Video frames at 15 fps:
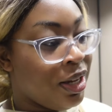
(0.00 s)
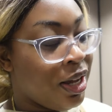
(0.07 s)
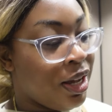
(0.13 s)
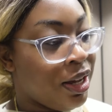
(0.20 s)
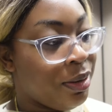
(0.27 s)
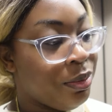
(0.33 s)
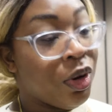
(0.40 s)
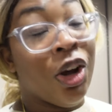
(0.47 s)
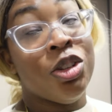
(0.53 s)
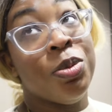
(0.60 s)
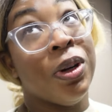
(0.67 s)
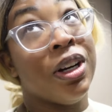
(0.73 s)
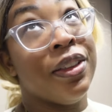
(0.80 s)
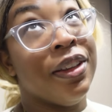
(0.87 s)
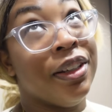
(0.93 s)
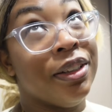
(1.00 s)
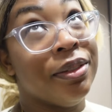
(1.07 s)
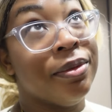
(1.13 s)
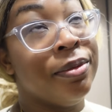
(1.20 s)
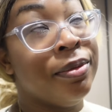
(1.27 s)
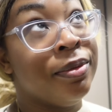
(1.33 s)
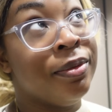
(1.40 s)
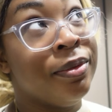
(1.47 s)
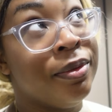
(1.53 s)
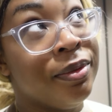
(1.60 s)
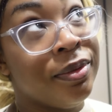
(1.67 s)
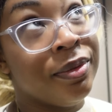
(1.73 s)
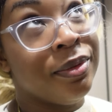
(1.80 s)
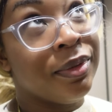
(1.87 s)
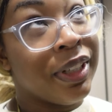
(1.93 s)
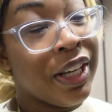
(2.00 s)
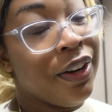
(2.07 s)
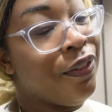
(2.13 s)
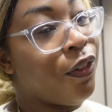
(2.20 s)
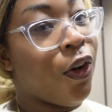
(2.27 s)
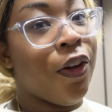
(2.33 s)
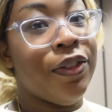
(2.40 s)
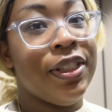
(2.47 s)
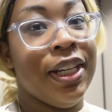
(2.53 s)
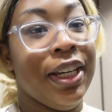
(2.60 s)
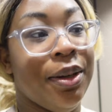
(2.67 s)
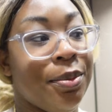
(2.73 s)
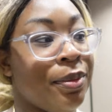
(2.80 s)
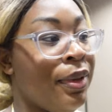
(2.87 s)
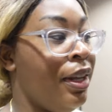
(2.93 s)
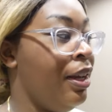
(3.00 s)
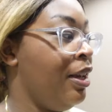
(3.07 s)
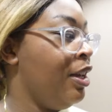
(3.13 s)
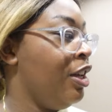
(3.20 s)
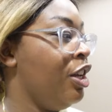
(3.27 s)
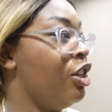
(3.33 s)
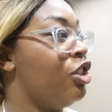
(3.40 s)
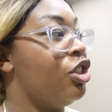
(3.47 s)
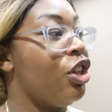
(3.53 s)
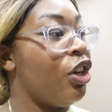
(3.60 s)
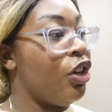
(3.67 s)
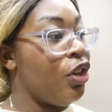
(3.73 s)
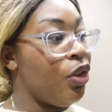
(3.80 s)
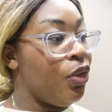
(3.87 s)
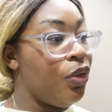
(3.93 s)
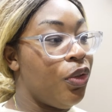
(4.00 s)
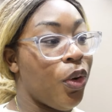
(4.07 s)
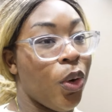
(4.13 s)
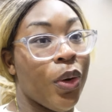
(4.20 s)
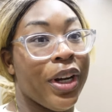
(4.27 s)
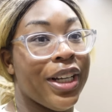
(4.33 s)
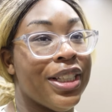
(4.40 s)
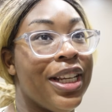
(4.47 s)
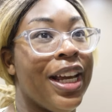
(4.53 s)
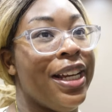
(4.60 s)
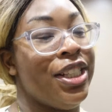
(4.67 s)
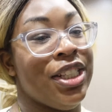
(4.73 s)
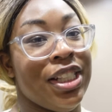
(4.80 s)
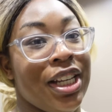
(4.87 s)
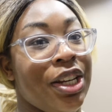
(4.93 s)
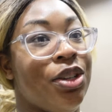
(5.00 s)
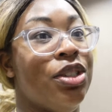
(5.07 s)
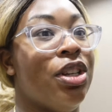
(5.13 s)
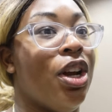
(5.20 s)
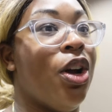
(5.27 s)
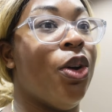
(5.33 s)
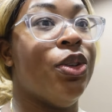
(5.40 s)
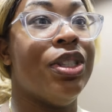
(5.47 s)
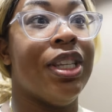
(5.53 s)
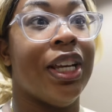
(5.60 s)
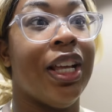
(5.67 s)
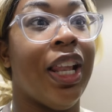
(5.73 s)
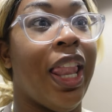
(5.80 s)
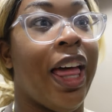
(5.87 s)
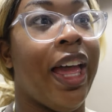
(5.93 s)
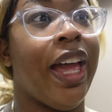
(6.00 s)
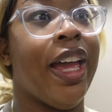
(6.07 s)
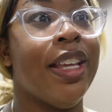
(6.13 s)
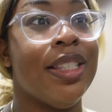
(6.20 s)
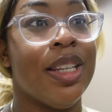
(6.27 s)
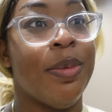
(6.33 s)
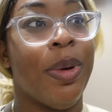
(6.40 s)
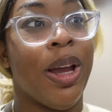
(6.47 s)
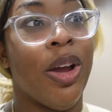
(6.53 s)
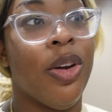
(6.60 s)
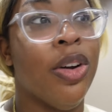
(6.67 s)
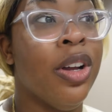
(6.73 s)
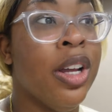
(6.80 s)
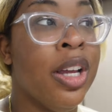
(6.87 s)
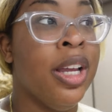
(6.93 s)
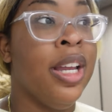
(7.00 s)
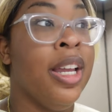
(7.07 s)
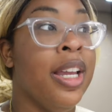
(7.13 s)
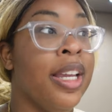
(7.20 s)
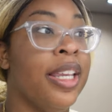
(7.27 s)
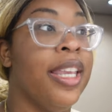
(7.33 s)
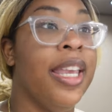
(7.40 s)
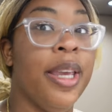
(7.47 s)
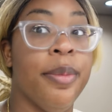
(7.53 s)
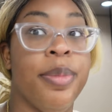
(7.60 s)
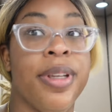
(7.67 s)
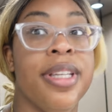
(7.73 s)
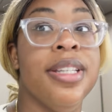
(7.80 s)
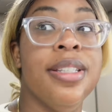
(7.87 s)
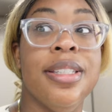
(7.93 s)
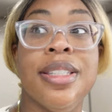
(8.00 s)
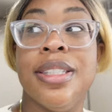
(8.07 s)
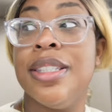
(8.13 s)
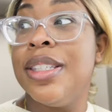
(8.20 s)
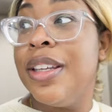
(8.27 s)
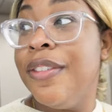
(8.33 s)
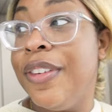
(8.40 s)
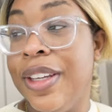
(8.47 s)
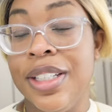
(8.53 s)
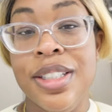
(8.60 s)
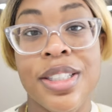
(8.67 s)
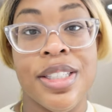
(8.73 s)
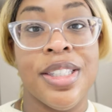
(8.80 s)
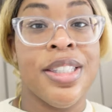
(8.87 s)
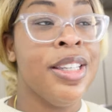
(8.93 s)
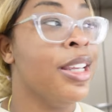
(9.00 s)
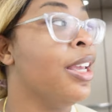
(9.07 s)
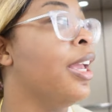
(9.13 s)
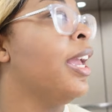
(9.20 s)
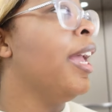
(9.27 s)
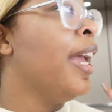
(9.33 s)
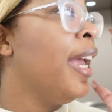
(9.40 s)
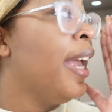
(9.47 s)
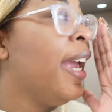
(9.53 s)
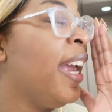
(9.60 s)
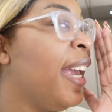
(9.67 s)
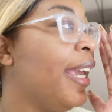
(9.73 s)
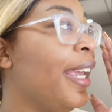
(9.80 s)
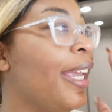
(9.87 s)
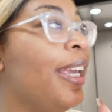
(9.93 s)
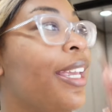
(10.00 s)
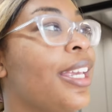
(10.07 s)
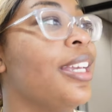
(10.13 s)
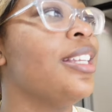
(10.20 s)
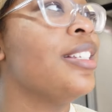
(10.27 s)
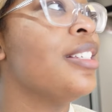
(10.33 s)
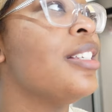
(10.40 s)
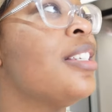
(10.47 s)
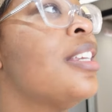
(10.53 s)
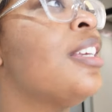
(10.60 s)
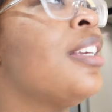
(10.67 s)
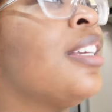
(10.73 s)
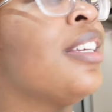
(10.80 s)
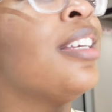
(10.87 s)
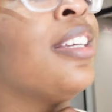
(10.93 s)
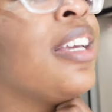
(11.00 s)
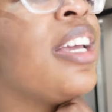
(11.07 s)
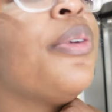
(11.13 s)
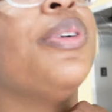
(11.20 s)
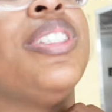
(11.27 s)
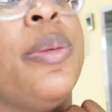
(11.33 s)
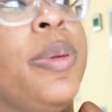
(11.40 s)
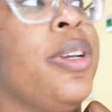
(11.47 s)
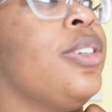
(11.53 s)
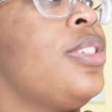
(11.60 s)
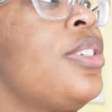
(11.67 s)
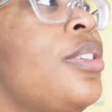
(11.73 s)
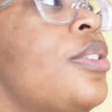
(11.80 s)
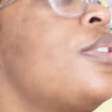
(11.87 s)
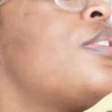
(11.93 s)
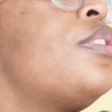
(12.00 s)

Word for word: um, no, I was part of the Get Involved team. So for orientations, I used to host a class about campus events. And it was up here too.